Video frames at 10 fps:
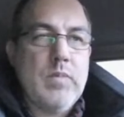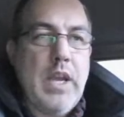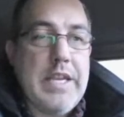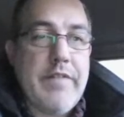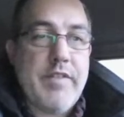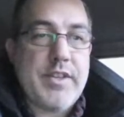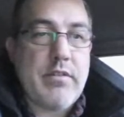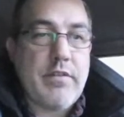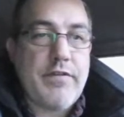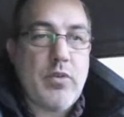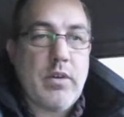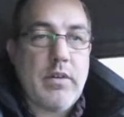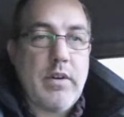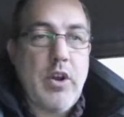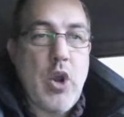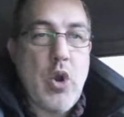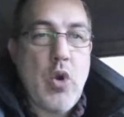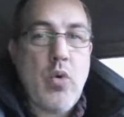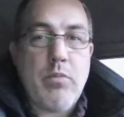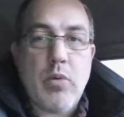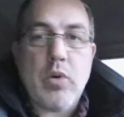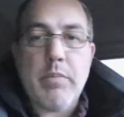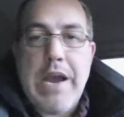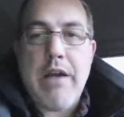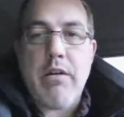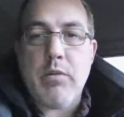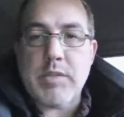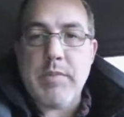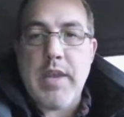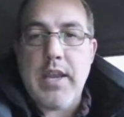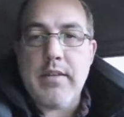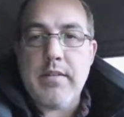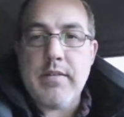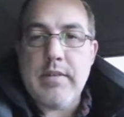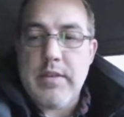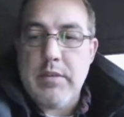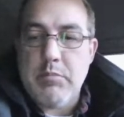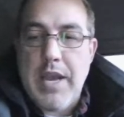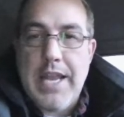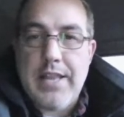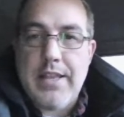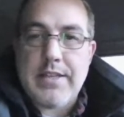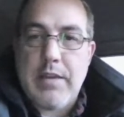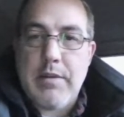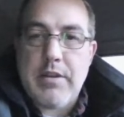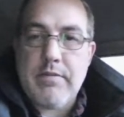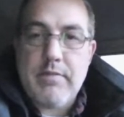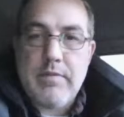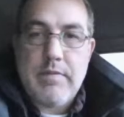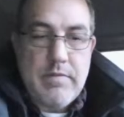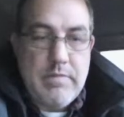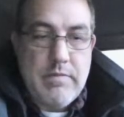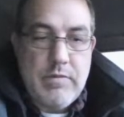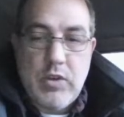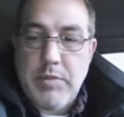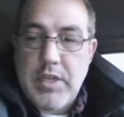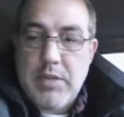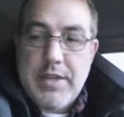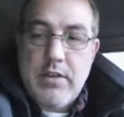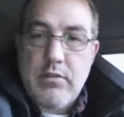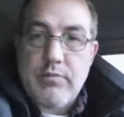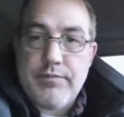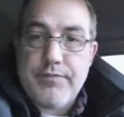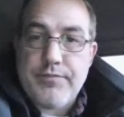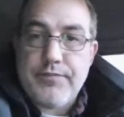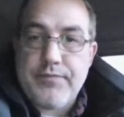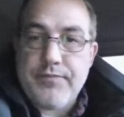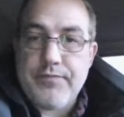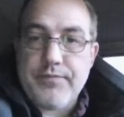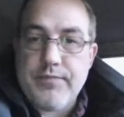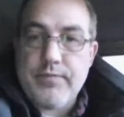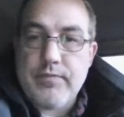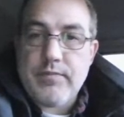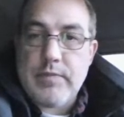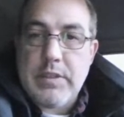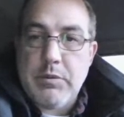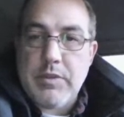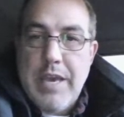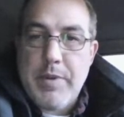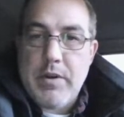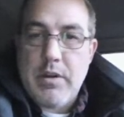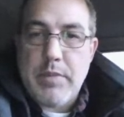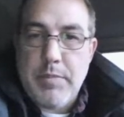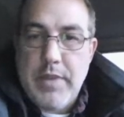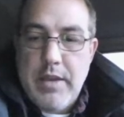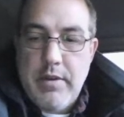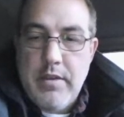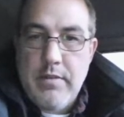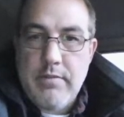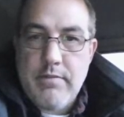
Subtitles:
And even cylinder 4, no more power was made by adding that timing. So I'm taking it back out. It was happier on pump that way.